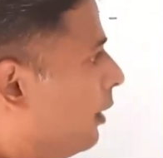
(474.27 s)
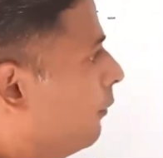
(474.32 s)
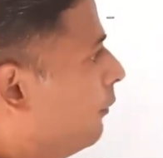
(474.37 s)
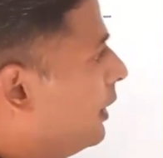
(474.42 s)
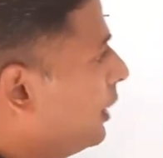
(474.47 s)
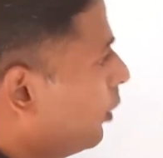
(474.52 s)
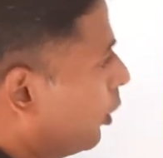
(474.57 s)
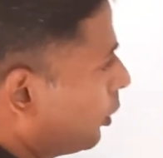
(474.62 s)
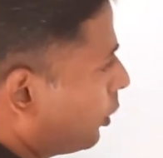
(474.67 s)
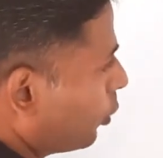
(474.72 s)
we
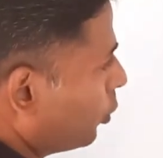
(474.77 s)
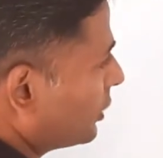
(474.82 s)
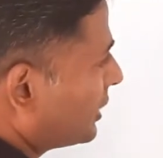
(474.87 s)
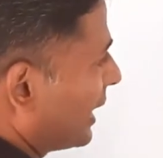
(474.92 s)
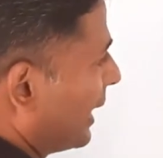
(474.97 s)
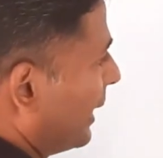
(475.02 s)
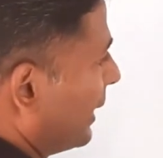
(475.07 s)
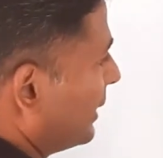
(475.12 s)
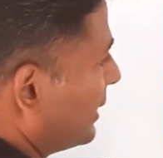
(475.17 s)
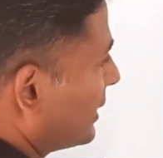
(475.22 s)
know two
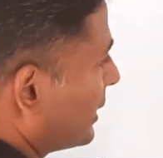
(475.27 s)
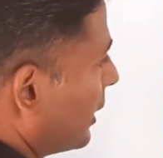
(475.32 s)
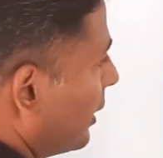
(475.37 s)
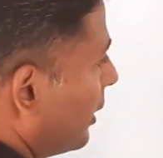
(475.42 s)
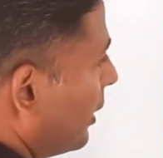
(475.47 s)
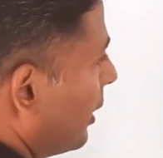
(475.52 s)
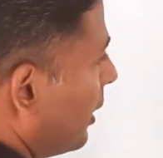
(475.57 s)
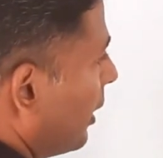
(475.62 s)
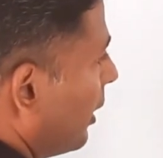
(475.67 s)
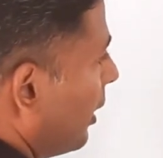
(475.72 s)
sides.
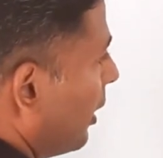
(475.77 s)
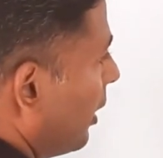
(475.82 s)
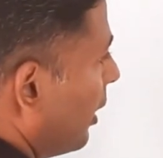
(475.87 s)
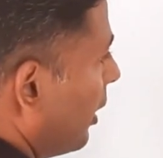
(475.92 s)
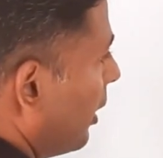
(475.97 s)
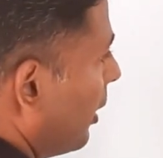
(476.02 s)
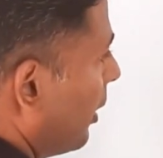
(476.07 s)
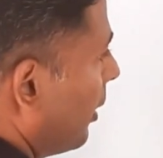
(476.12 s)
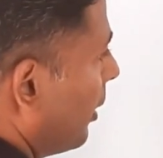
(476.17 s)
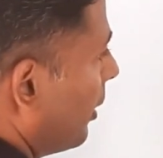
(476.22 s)

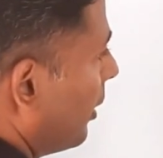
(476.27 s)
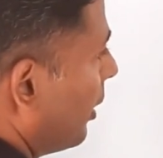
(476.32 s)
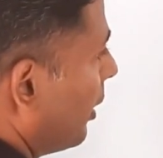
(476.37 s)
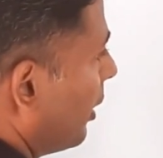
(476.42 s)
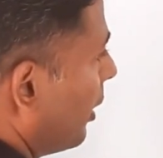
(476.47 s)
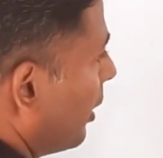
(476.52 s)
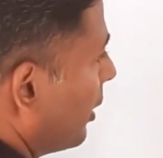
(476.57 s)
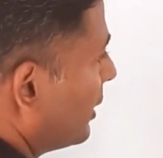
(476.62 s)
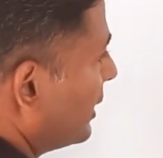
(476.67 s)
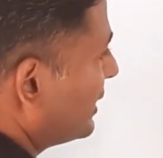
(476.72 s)

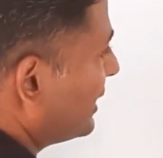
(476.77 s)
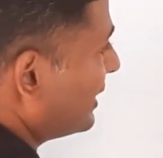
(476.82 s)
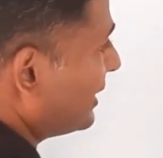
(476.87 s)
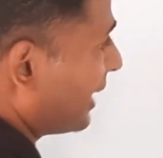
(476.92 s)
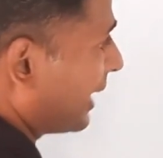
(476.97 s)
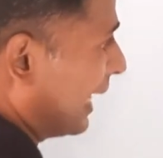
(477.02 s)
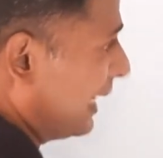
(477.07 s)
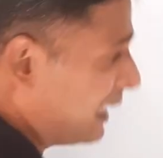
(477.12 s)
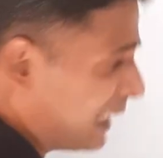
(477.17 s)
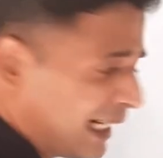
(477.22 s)
This is a
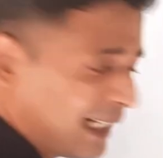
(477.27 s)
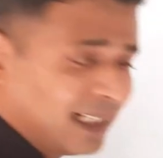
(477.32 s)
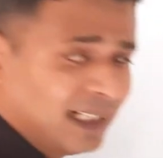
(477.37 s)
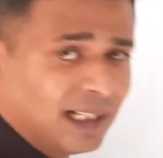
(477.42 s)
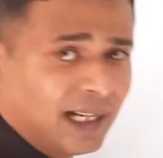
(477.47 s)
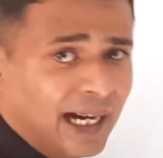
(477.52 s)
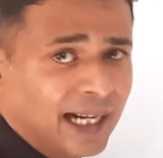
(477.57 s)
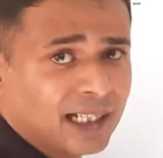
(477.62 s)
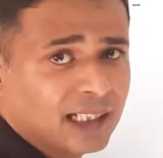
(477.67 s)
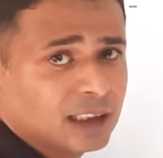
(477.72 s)
right angle
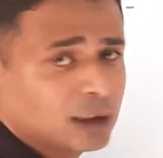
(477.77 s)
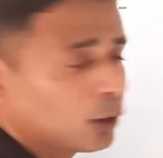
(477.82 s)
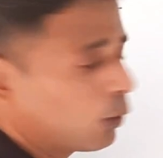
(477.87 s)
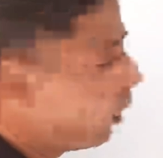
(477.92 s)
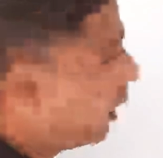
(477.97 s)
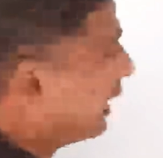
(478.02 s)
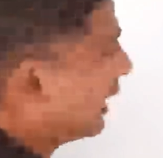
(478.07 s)
triangle. So what